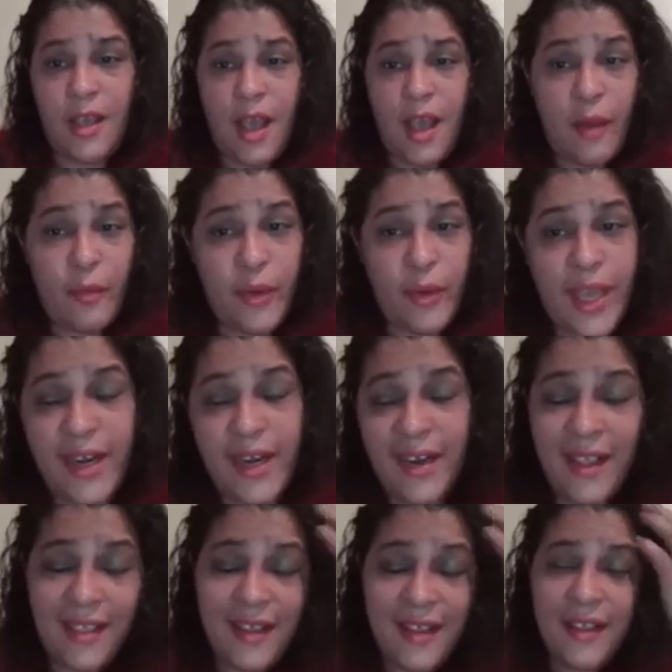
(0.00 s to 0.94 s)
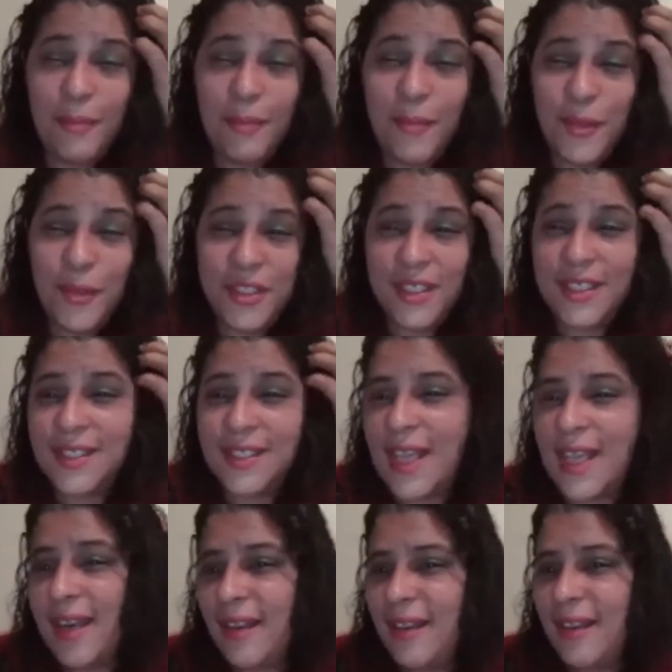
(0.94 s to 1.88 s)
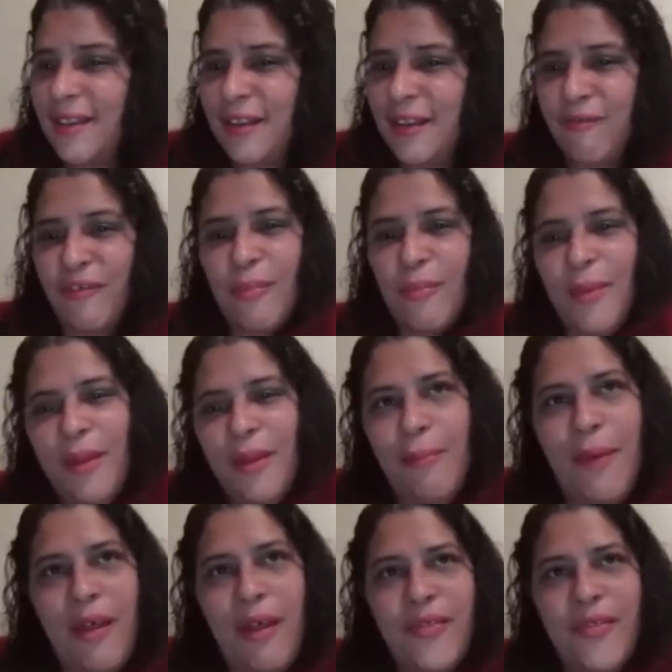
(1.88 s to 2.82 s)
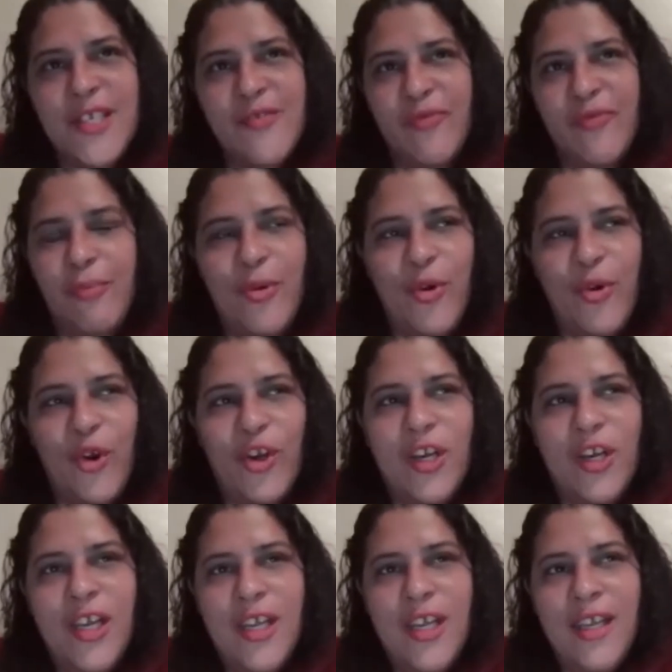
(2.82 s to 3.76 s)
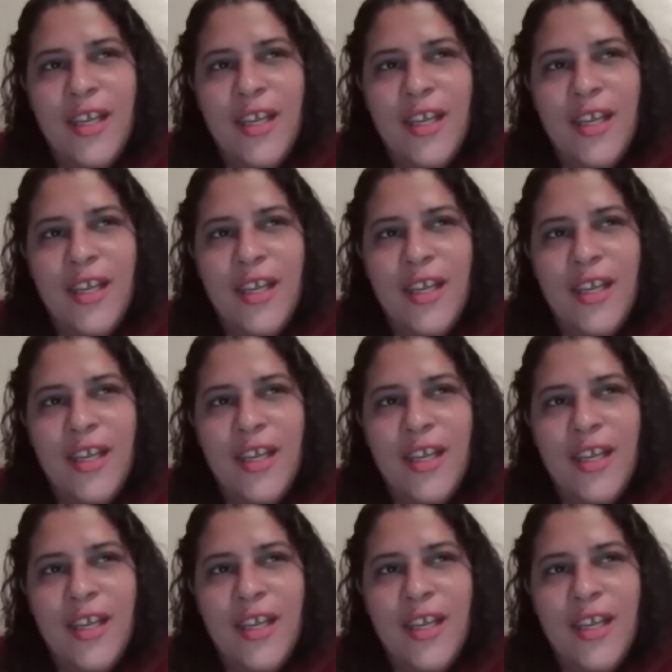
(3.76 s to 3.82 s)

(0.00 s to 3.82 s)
I would add it. I think the most exciting thing for me about this report